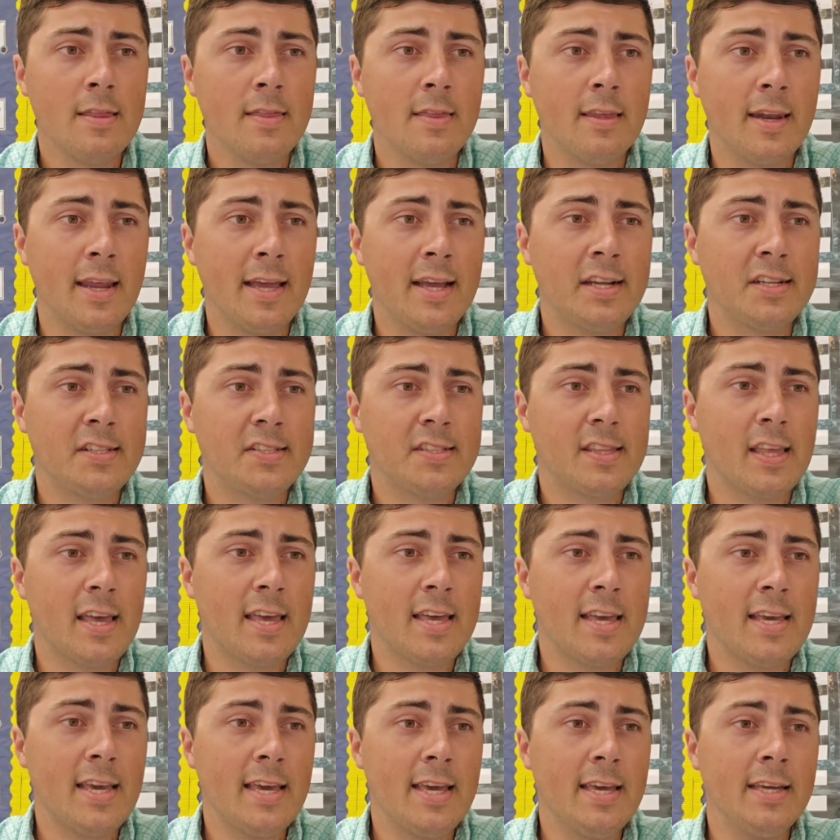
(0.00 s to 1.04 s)
The next
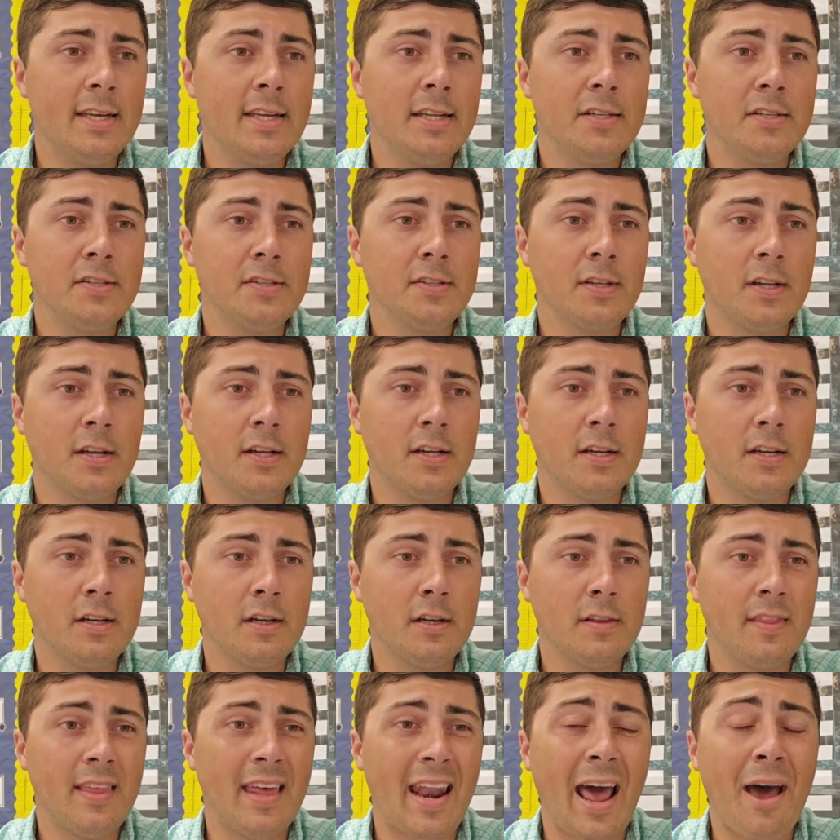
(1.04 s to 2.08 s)
thing is
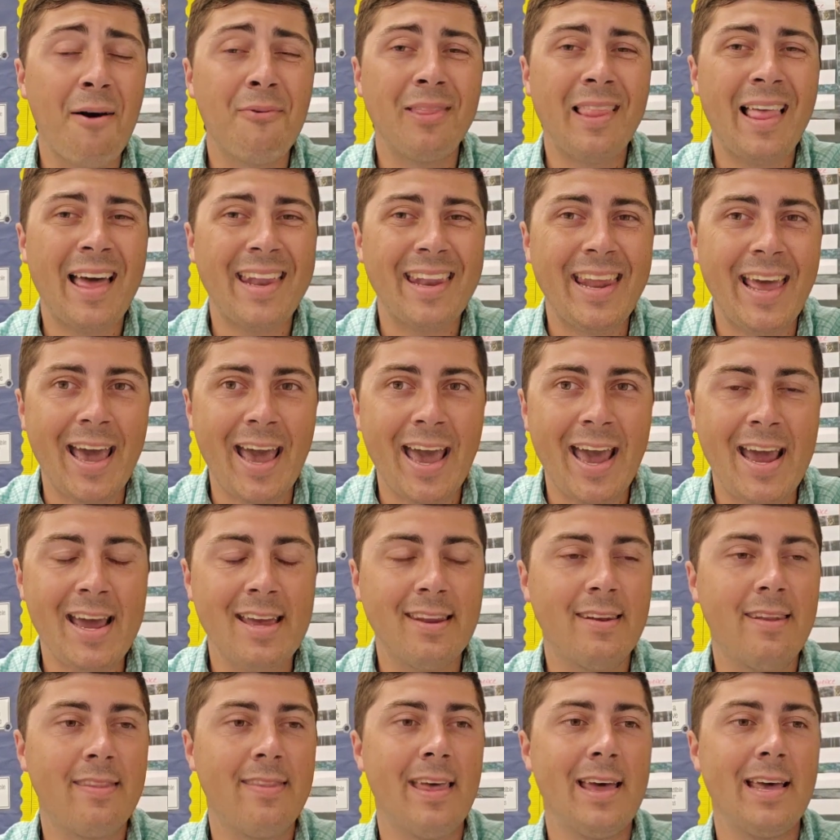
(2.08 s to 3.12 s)
that I would like to
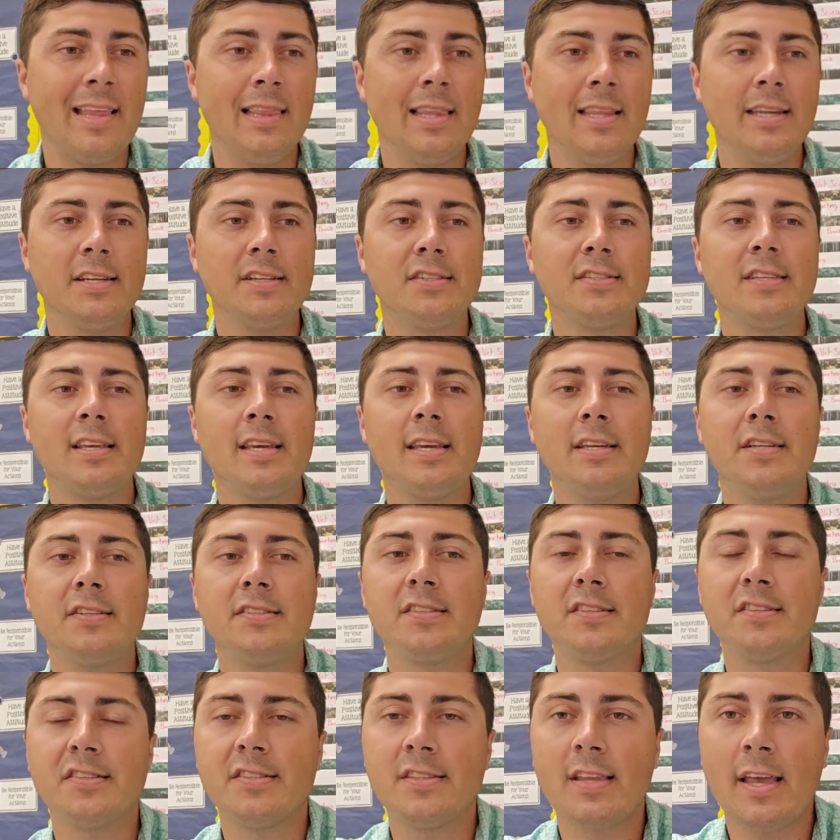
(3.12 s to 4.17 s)
add to that list
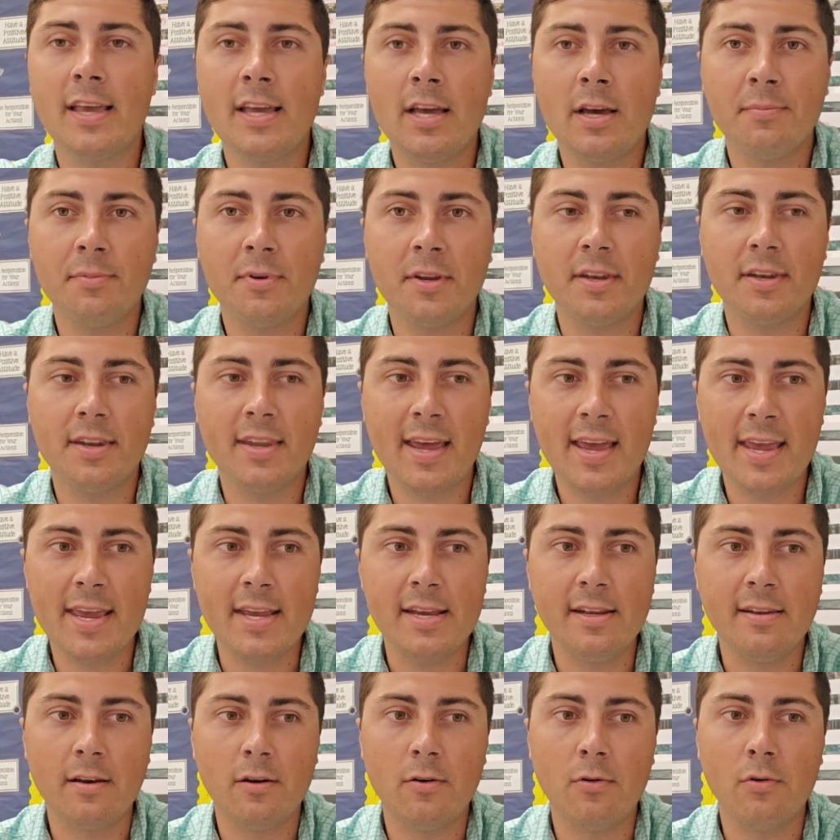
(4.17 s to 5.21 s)
is to stay up to
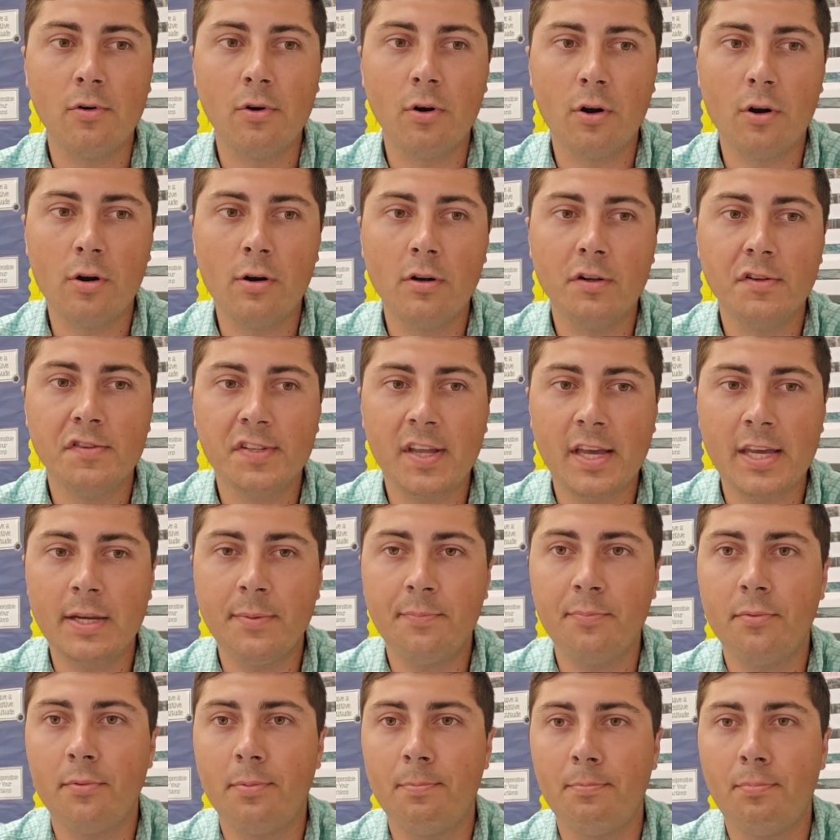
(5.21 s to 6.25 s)
date on current
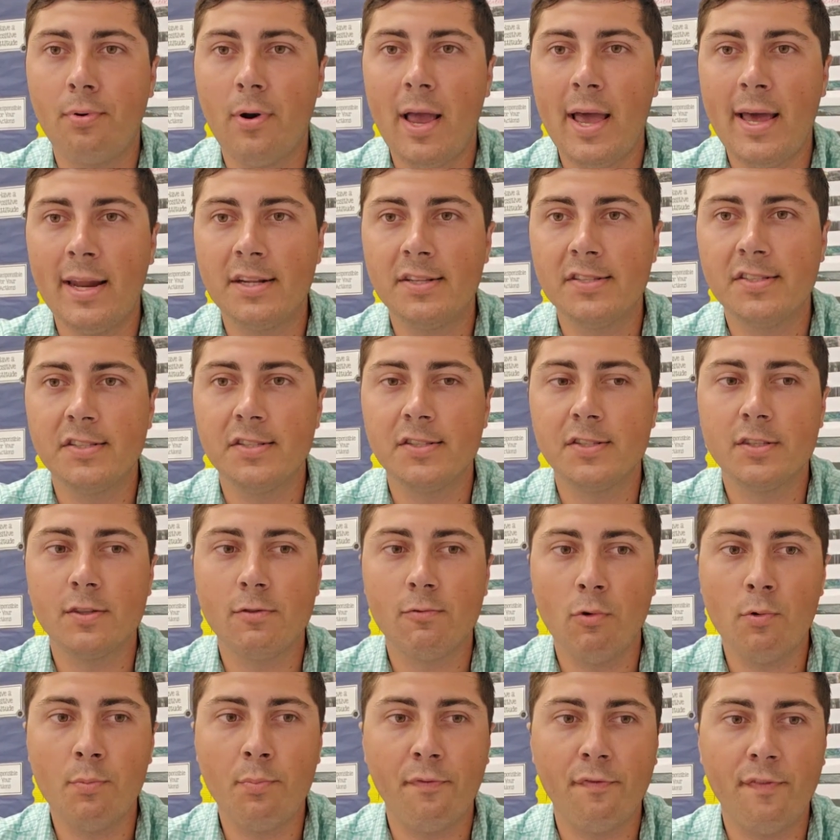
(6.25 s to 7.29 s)
safety practices
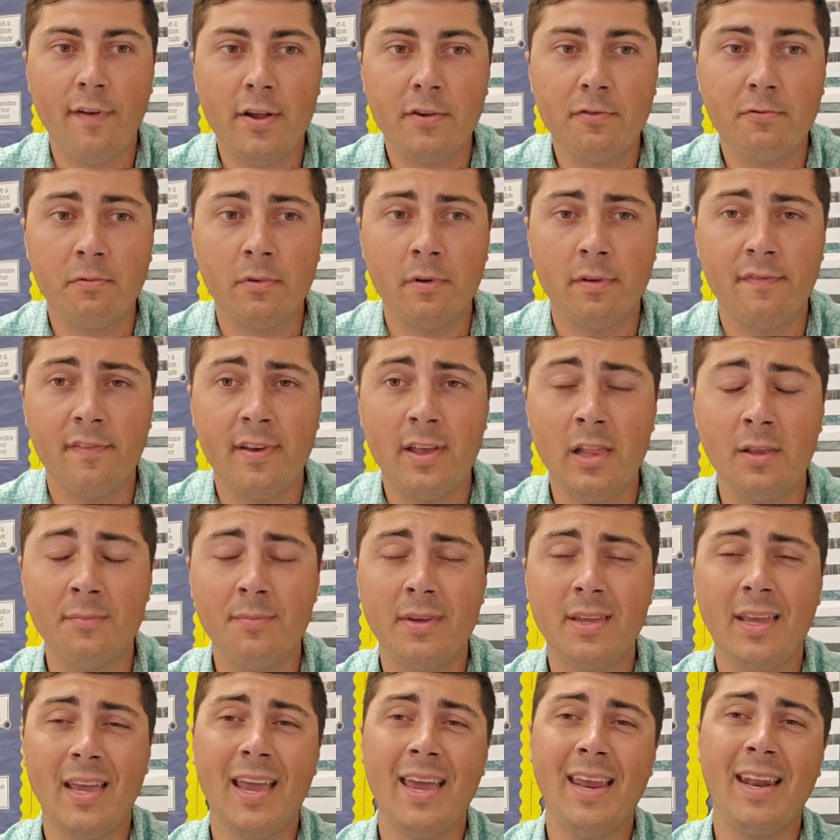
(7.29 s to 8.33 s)
through professional development.